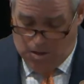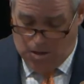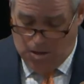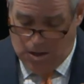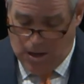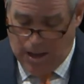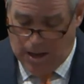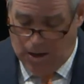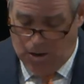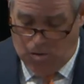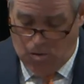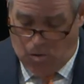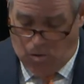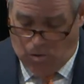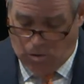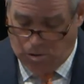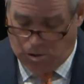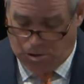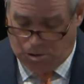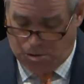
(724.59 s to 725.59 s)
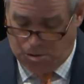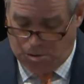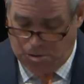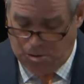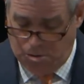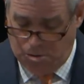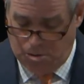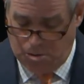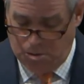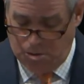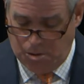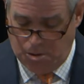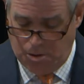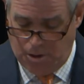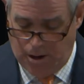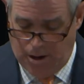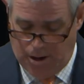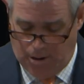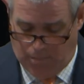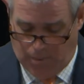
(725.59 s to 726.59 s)
and endorsed
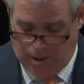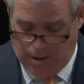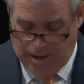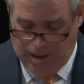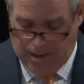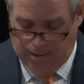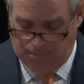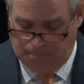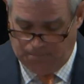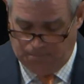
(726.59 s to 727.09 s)
our plan.